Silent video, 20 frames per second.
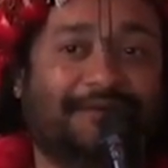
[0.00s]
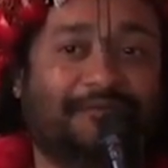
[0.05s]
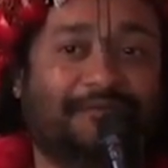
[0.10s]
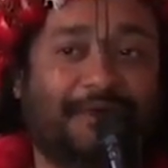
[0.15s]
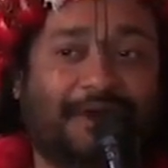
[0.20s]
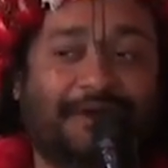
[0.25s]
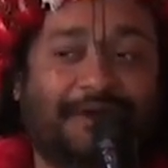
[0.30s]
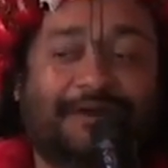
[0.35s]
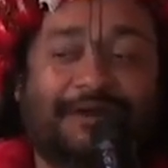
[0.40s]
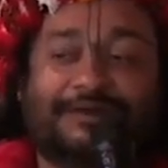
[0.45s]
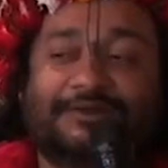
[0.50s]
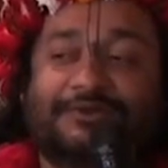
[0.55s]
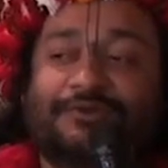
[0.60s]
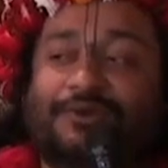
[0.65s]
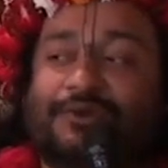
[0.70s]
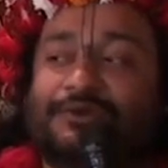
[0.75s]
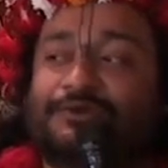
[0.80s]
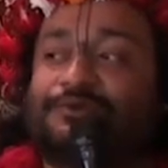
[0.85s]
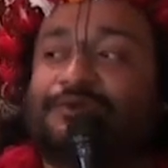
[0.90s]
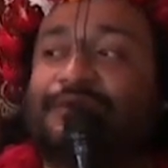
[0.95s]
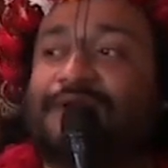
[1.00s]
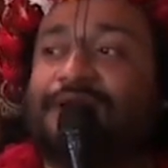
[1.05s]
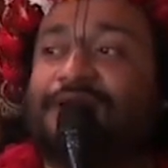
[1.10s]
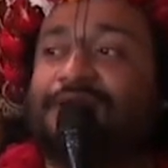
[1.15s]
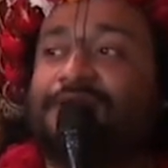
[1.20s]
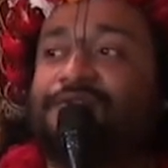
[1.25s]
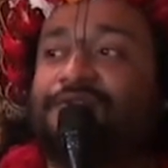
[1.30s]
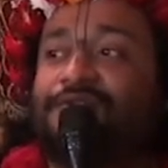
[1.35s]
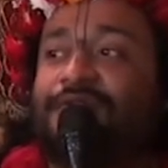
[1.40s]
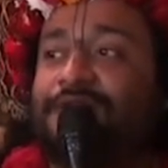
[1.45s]
Meditation also like
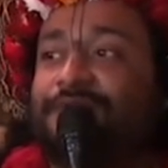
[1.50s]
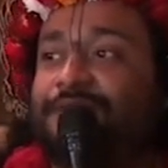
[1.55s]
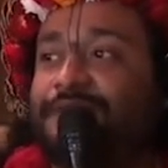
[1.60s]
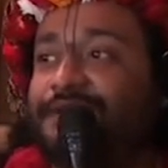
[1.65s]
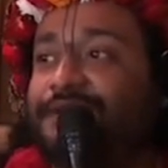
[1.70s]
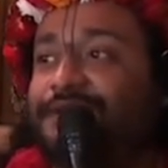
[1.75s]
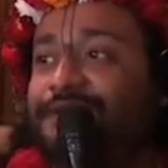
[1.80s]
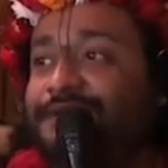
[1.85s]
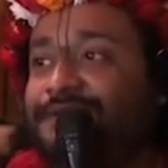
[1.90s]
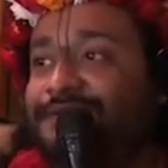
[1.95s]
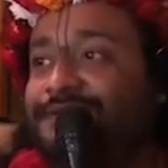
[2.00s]
a traveling,